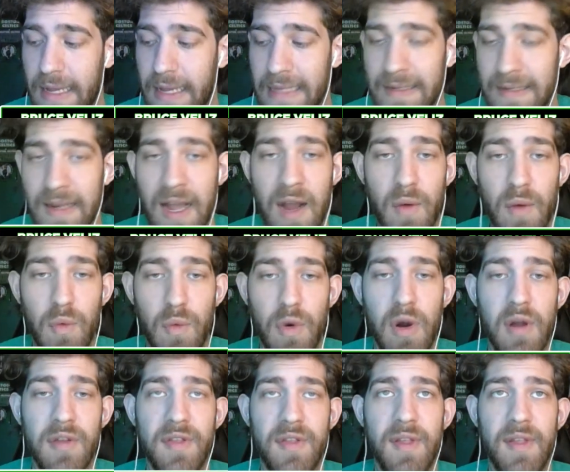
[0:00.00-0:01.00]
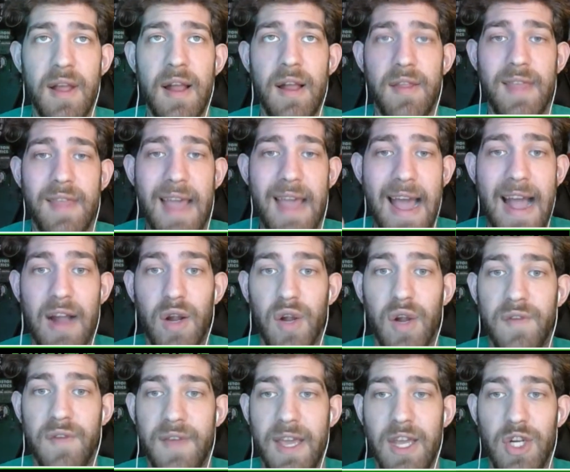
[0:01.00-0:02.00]
It's not worth the
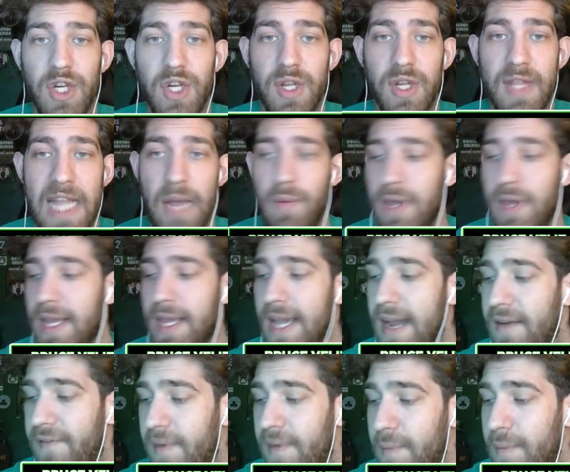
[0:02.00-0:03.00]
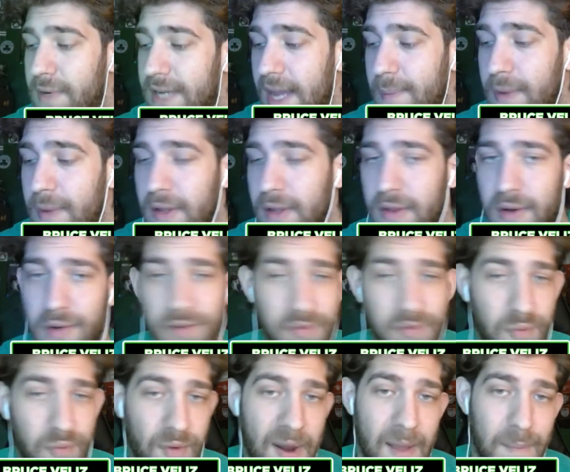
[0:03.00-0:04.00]
aggravation that we get from typing
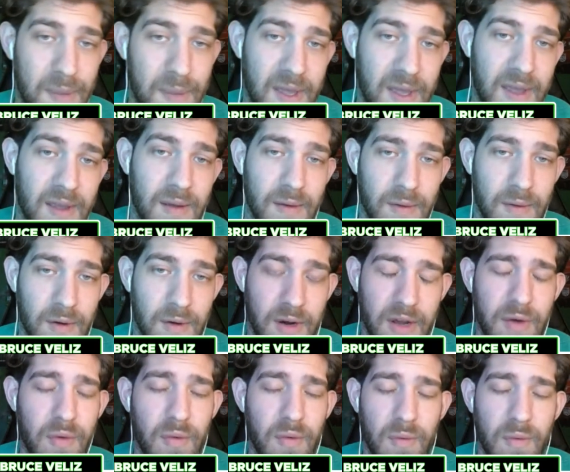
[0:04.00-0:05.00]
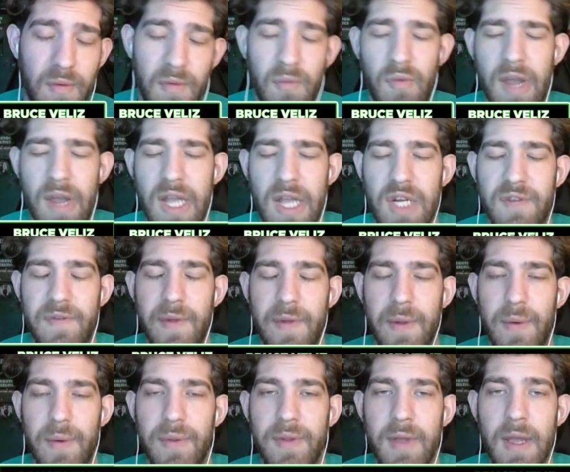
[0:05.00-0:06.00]
those rampy, you know,
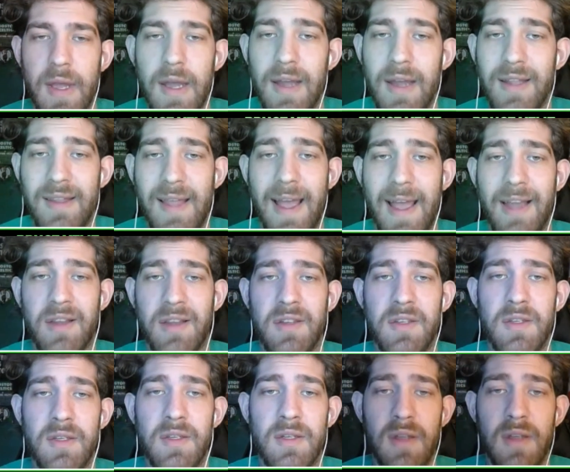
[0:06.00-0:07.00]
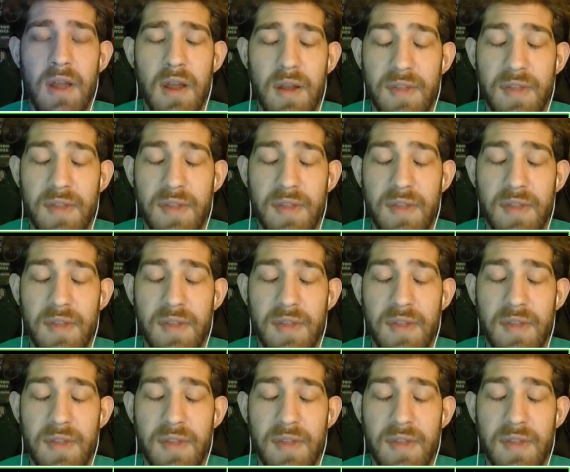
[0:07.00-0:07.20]
rage-filled texts.